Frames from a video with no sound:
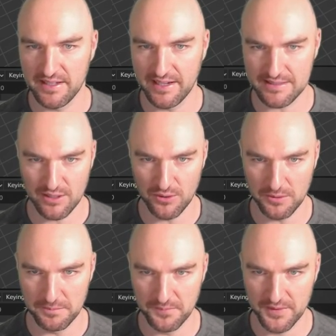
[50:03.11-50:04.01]
Yeah, so
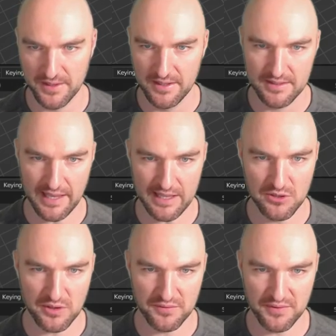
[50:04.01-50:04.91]
10
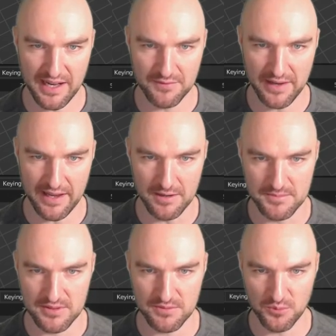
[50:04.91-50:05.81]
to the 5
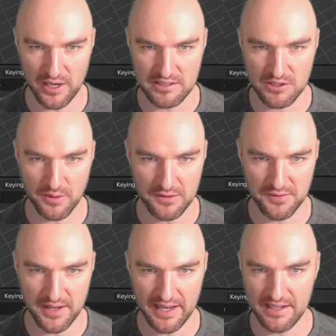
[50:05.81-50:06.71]
atoms works quite
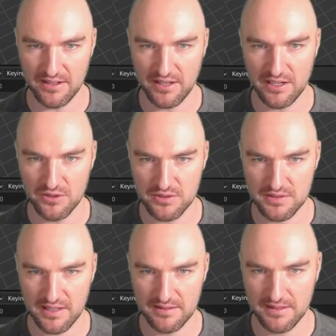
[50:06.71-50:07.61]
fine. You can use
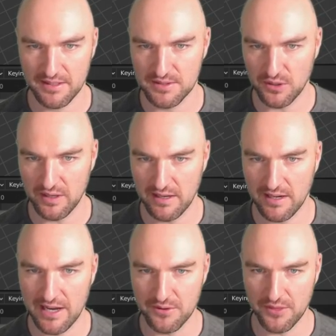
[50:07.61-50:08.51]
so
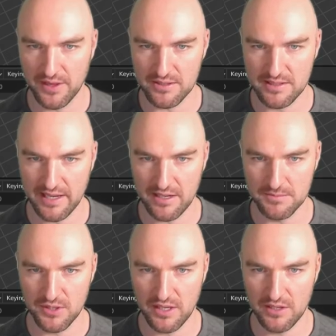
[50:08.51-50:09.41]
100,000
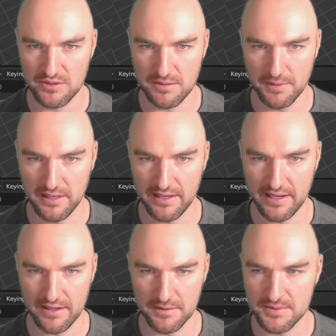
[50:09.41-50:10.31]
atoms. You can use 1,000,000
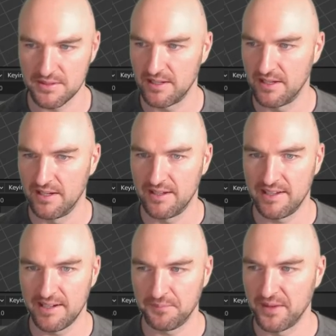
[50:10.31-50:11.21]
atoms.
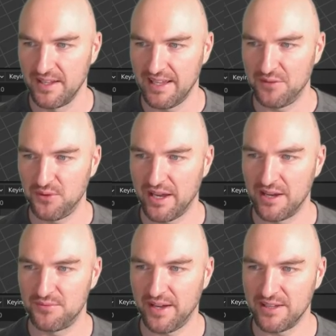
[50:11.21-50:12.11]
Yeah. If you
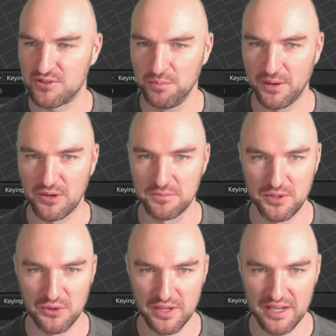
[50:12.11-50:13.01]
have a
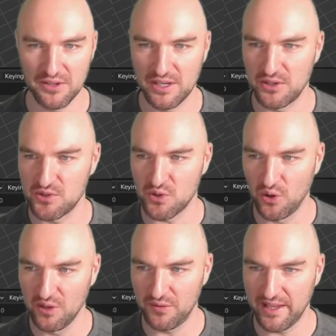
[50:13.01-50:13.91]
supercomputer, you can use
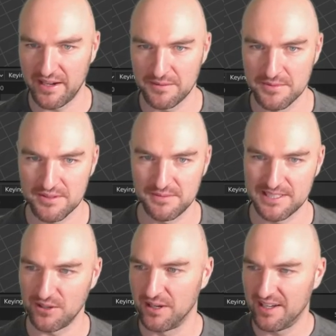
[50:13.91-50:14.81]
all of the atoms.
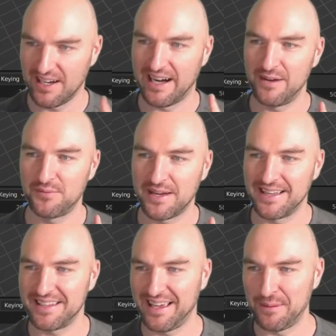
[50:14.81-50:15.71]
So I've
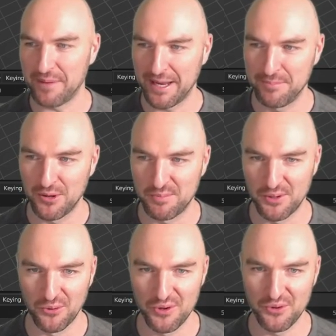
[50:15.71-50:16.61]
got a MacBook
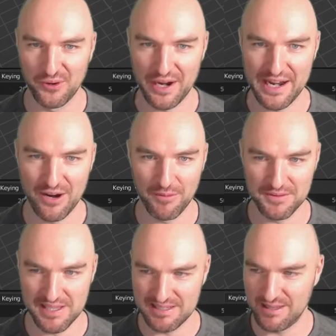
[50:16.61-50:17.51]
Pro in order now with
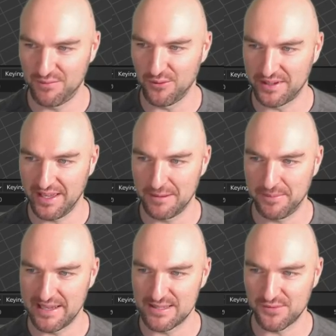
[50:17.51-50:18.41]
64
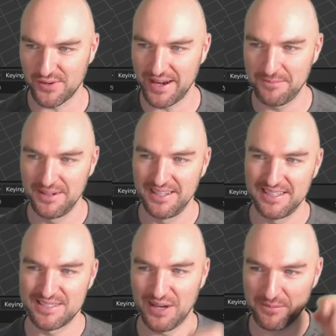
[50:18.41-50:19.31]
gigabytes of RAM.
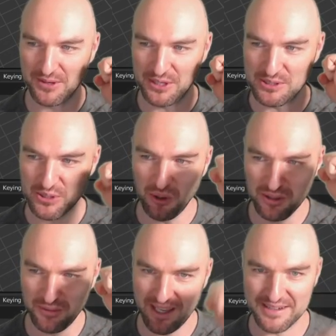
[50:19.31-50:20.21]
So I'm going to use
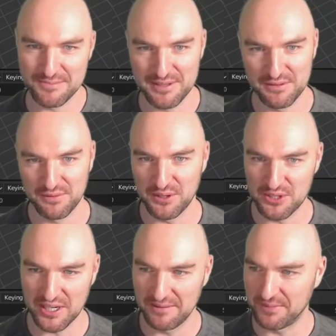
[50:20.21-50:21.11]
all of the atoms in
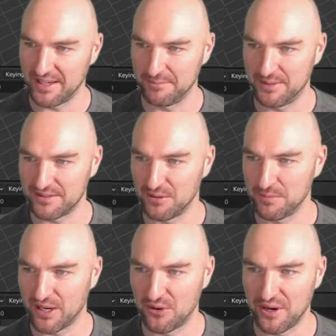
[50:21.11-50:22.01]
future. But on
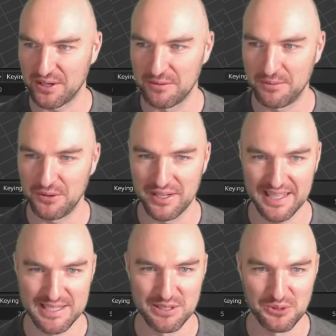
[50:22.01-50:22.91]
my current computer,
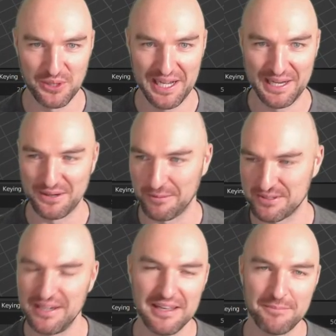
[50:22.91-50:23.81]
that's not really an
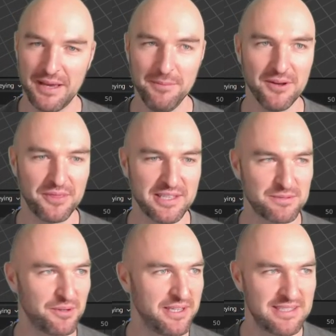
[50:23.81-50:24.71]
option. Maybe on this
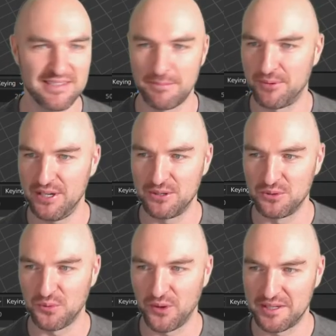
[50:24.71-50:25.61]
one, this is a pretty
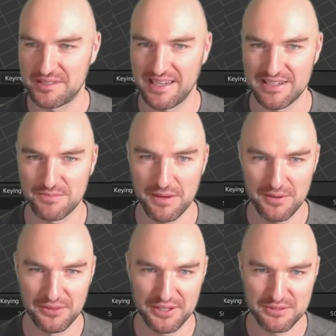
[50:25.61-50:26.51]
good workstation. Maybe
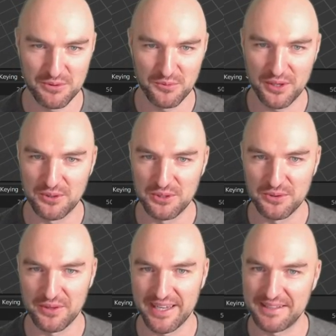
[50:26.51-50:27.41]
on this one, we could
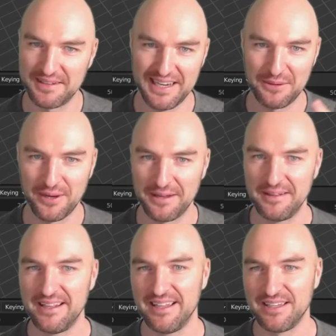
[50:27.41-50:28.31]
do that. Anyway,
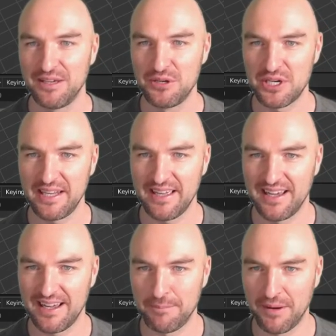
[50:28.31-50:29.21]
usually
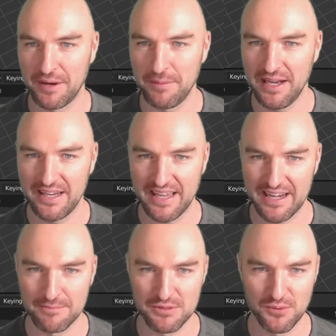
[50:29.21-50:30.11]
about 1,000,000
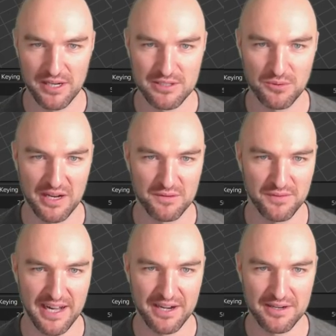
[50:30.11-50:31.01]
atoms works quite
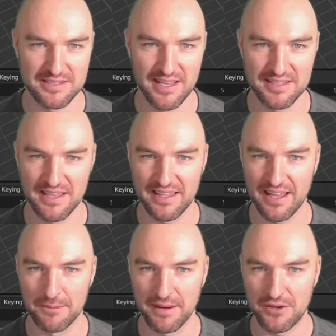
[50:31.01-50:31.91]
fine on a 16
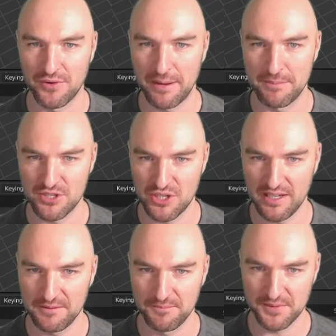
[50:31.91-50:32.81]
gigabyte RAM
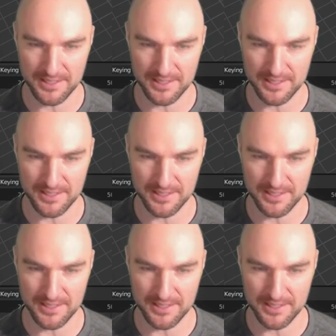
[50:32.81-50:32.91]
machine.